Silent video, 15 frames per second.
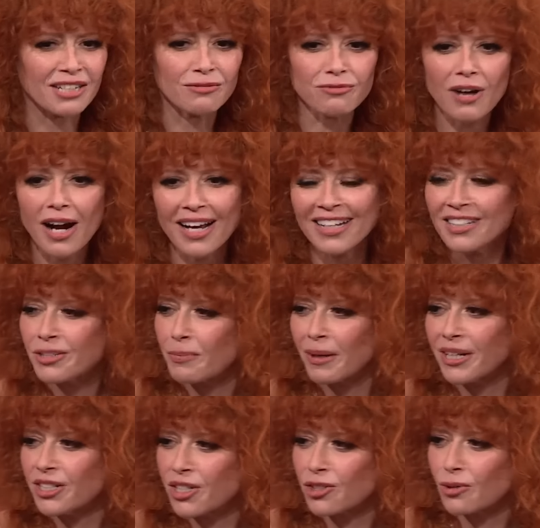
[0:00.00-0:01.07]
he writes, but
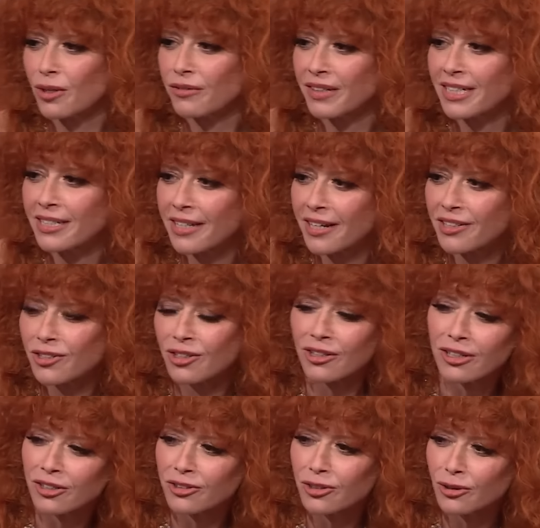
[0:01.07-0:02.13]
he just sort of exists, or
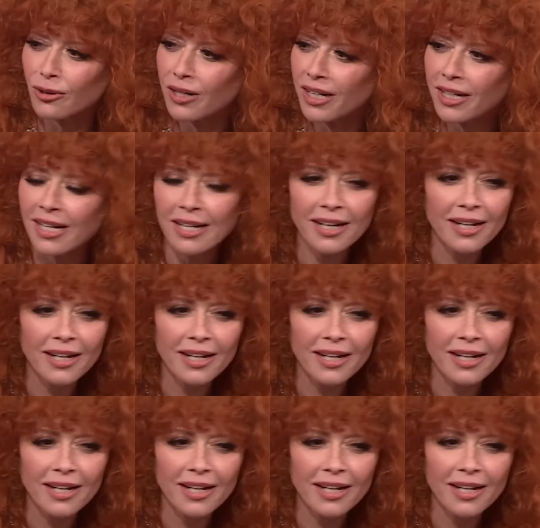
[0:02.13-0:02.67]
he'll do a